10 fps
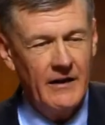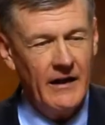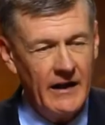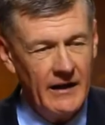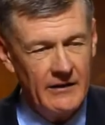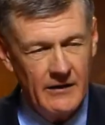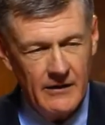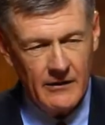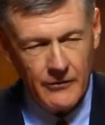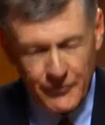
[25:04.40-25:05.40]
and
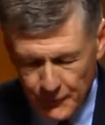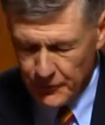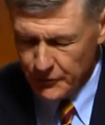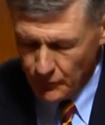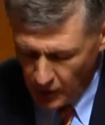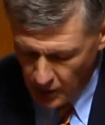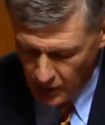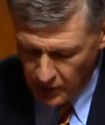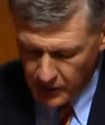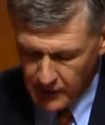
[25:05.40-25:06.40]
through
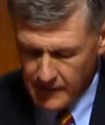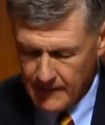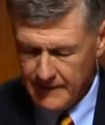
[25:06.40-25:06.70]
all,